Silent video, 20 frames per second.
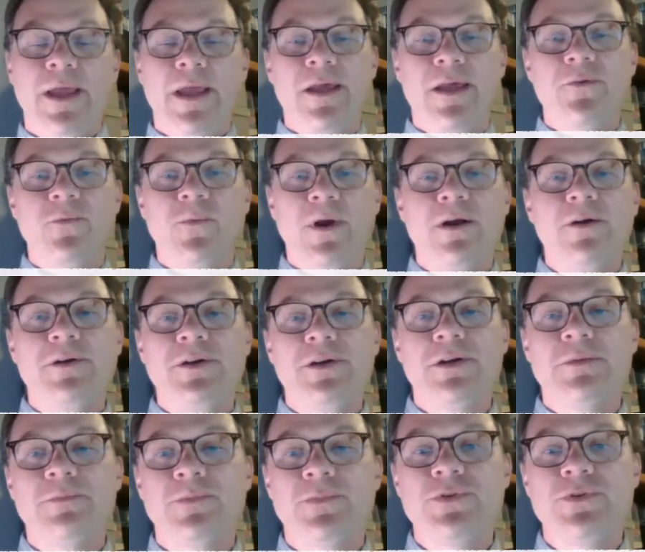and
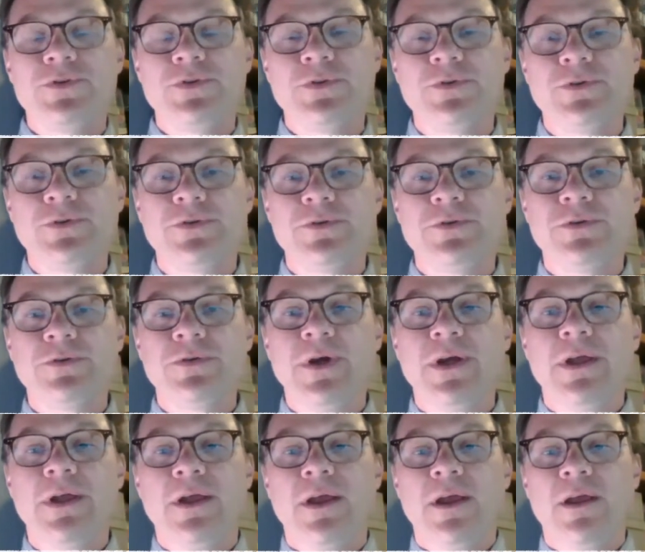welcome to
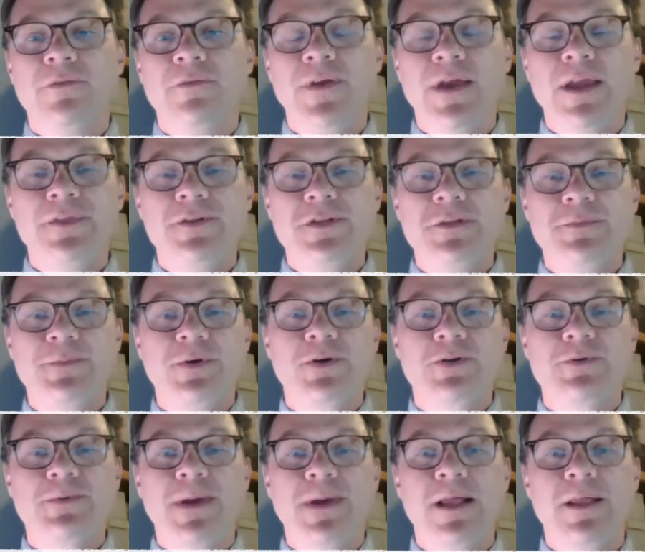Faith and
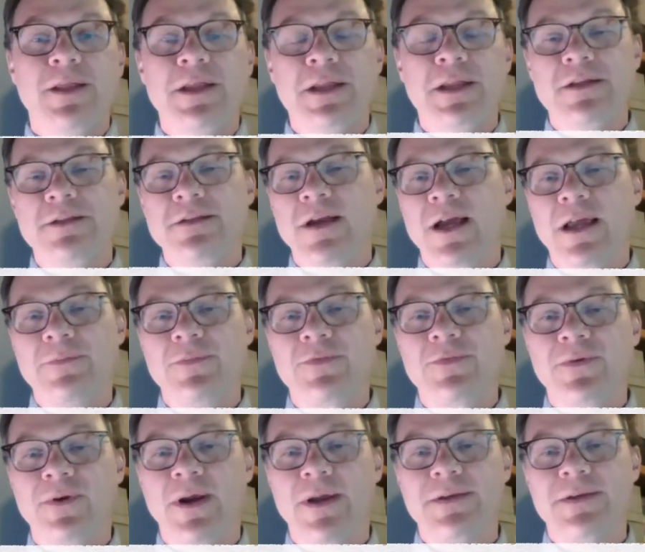Spirituality in a Time
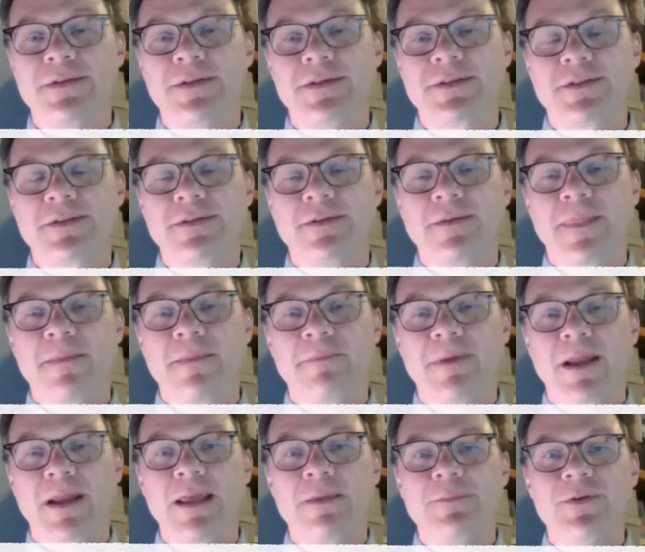of Crisis.
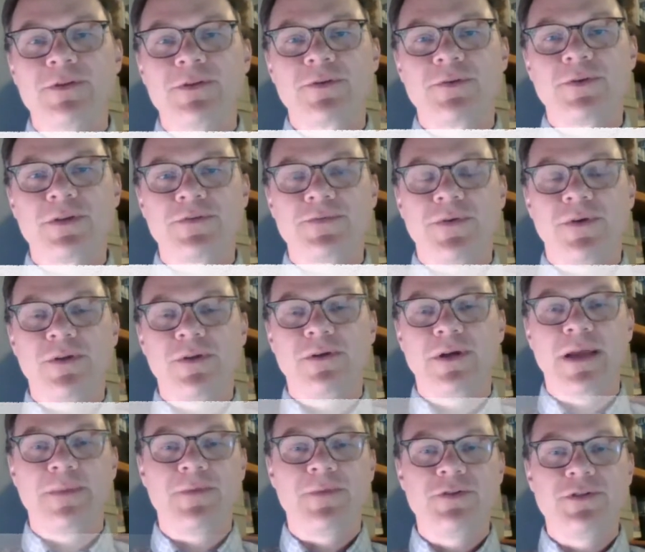My name is Chris Fuller.
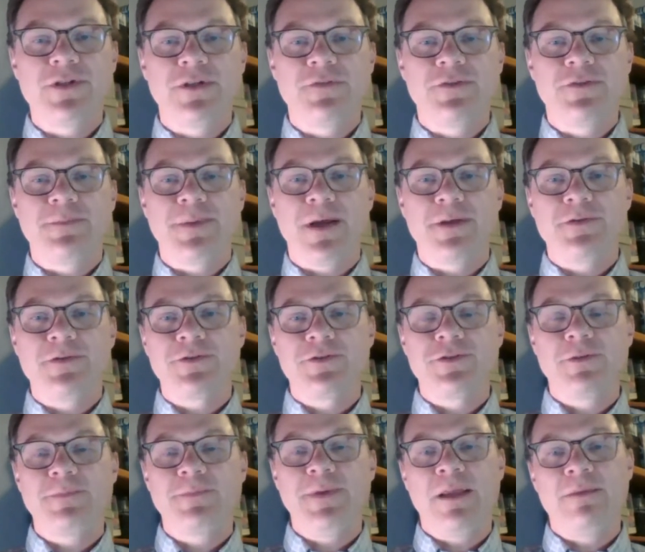I'm the Chief
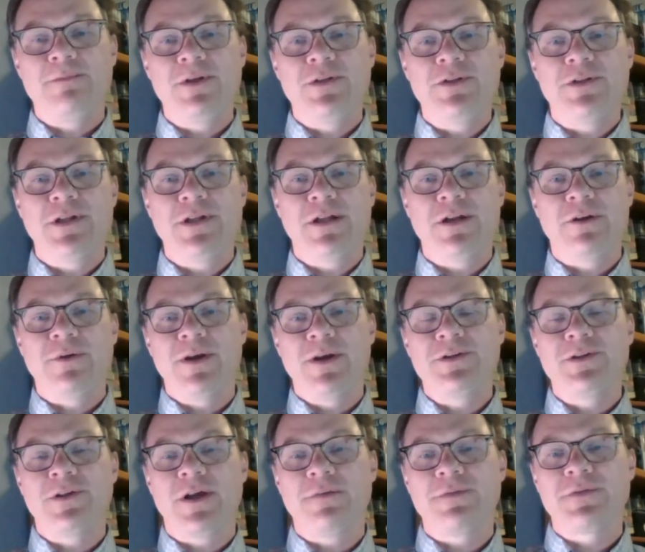Sponsorship and Mission
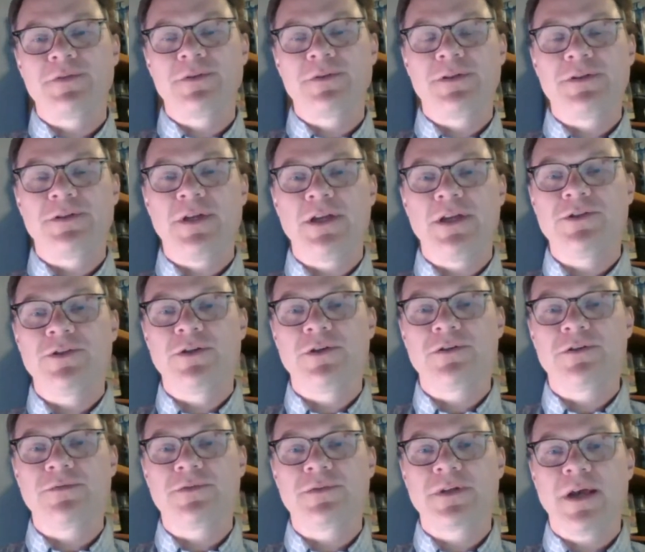Integration Officer at St.
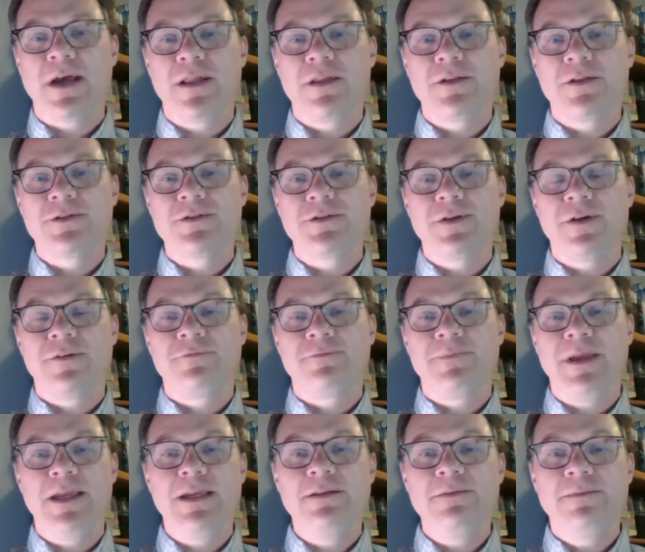Joseph's College of
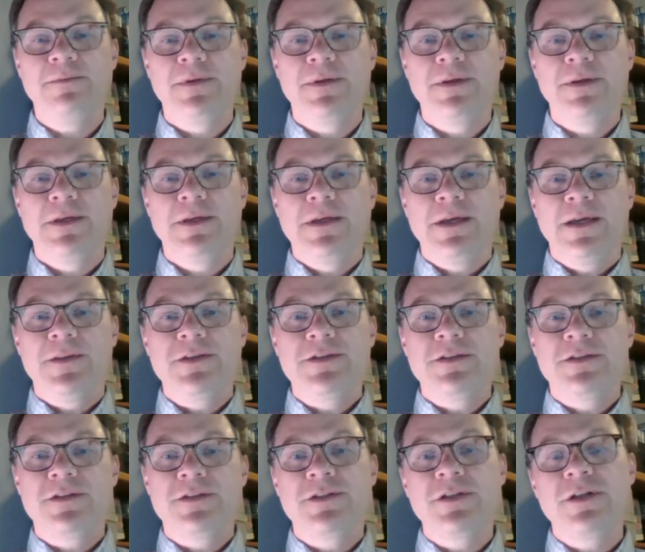Maine. And this
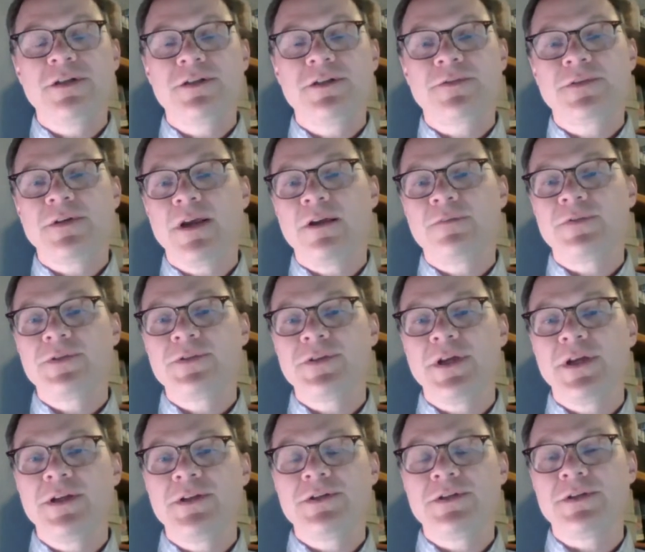is a series of
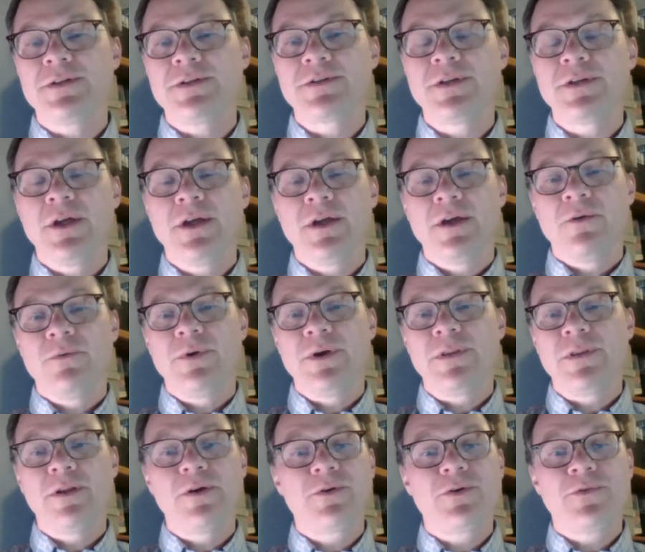conversations
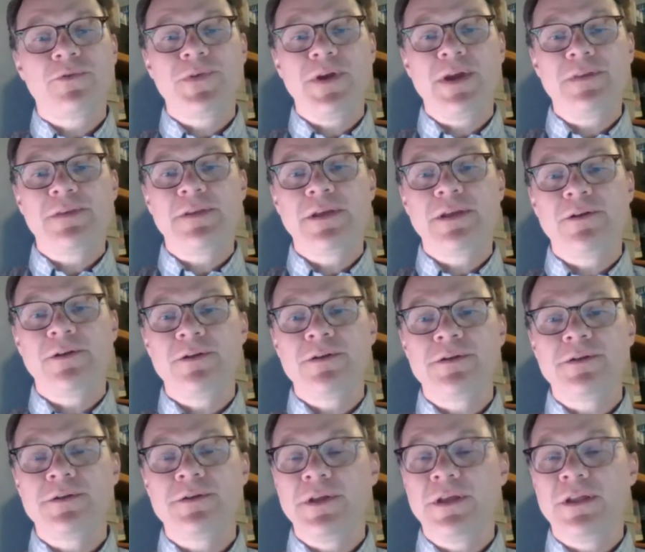with local faith
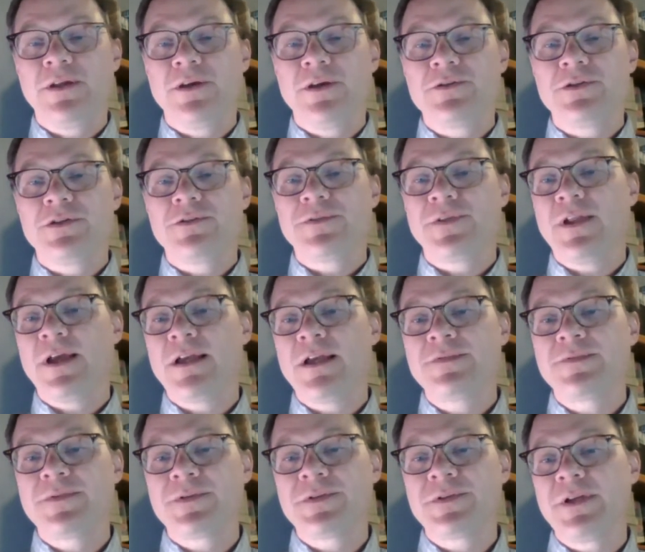leaders, theologians,
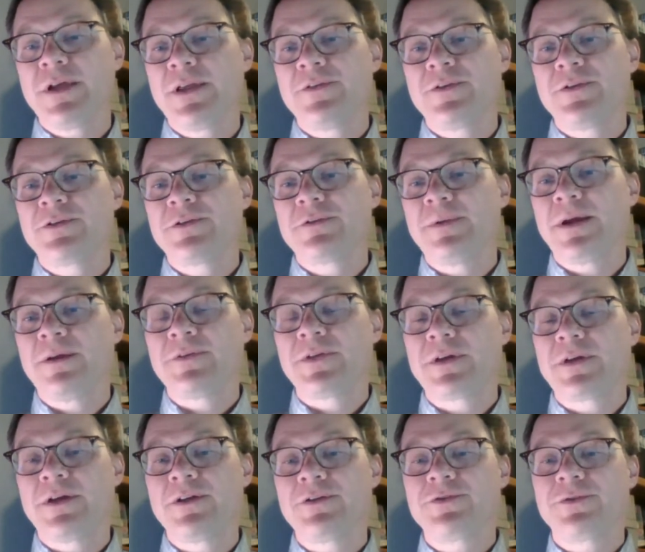philosophers, and others around the
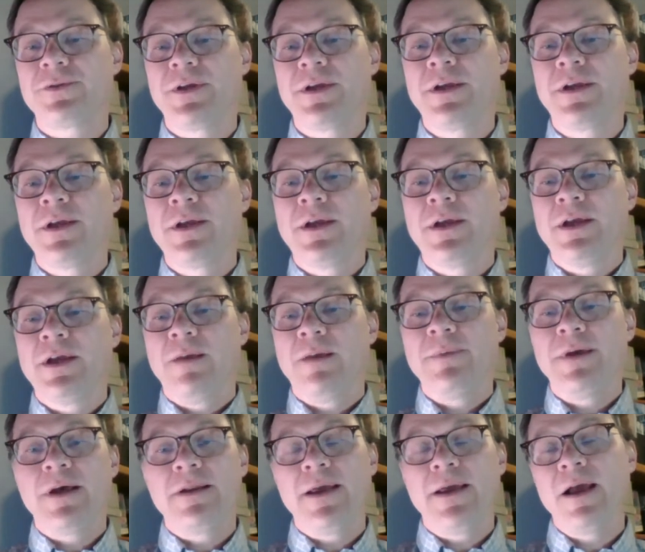country
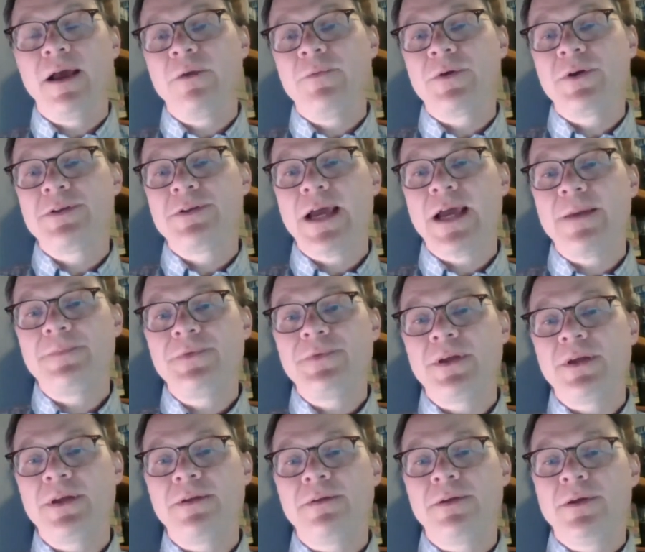about how we're
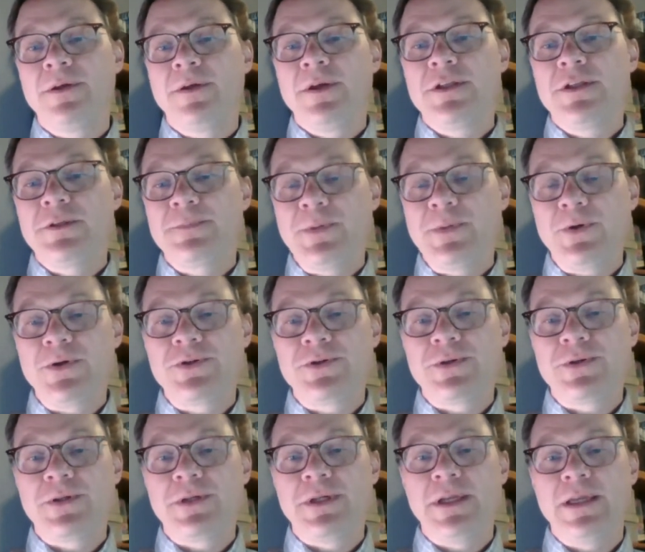adapting
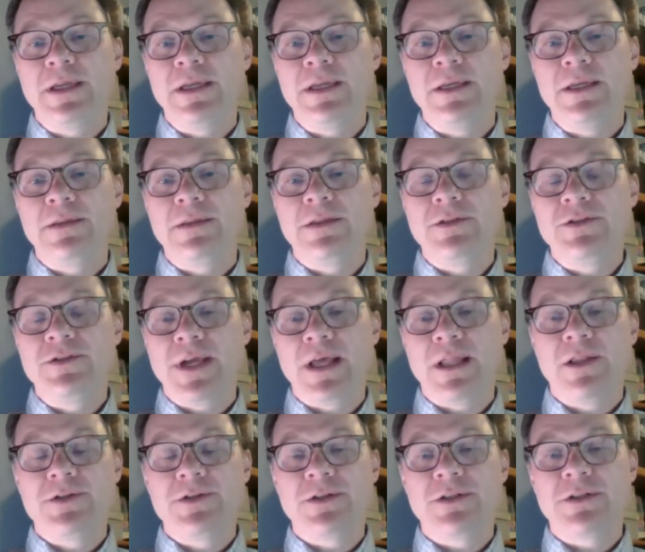spiritually in the
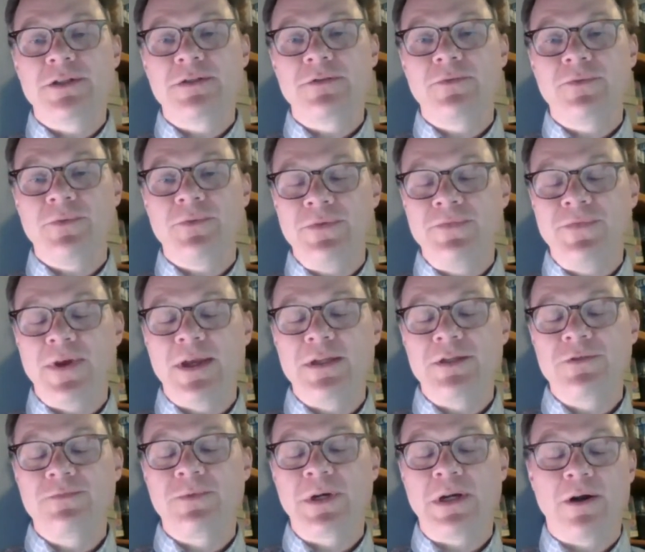challenges we
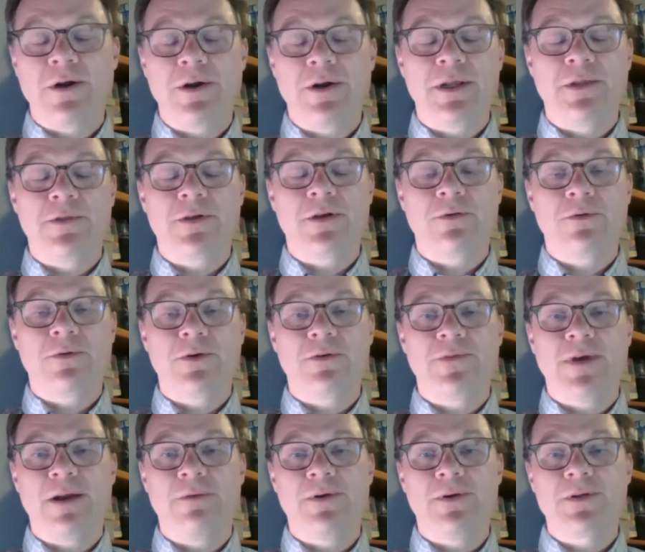face regarding the
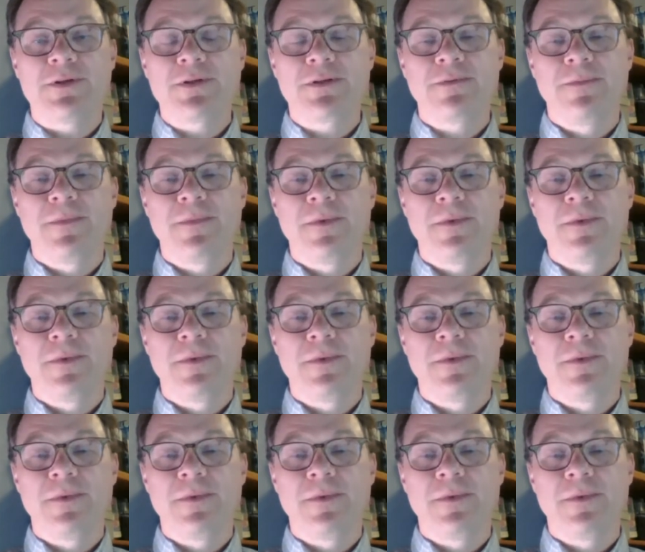coronavirus.